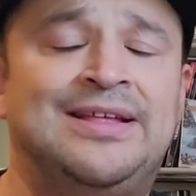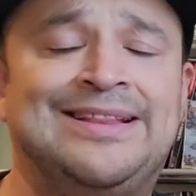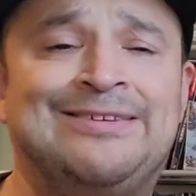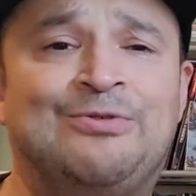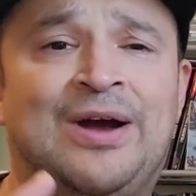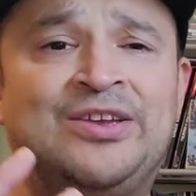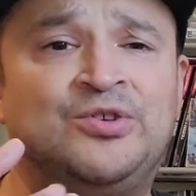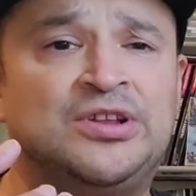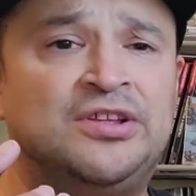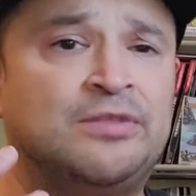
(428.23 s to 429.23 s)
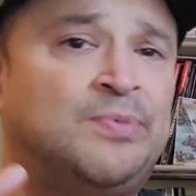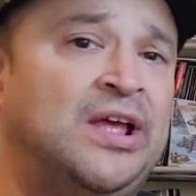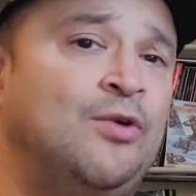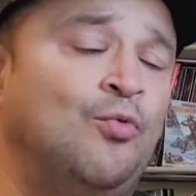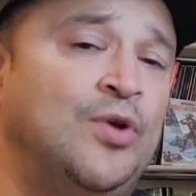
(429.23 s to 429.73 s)
So I usually just
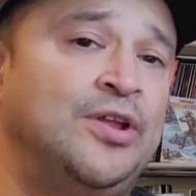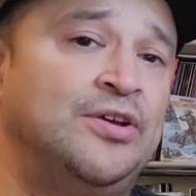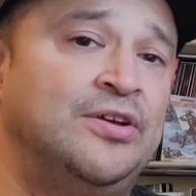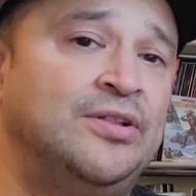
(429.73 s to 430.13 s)
play arena.